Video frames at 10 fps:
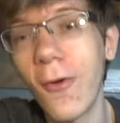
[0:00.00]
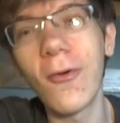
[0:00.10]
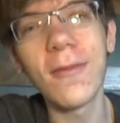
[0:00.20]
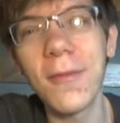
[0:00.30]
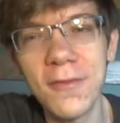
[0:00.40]

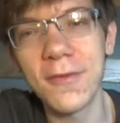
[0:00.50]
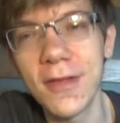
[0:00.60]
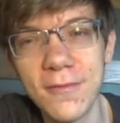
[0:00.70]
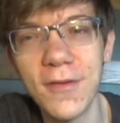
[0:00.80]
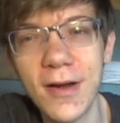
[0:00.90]
horrible for
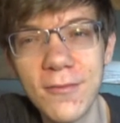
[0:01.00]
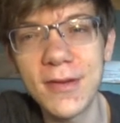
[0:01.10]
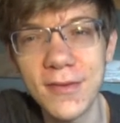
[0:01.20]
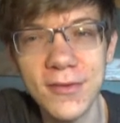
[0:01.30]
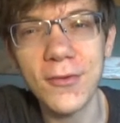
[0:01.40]
the
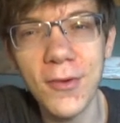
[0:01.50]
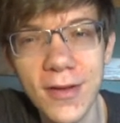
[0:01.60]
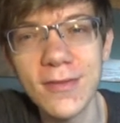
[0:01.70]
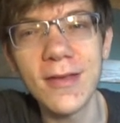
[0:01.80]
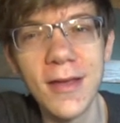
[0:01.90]
environment, destroys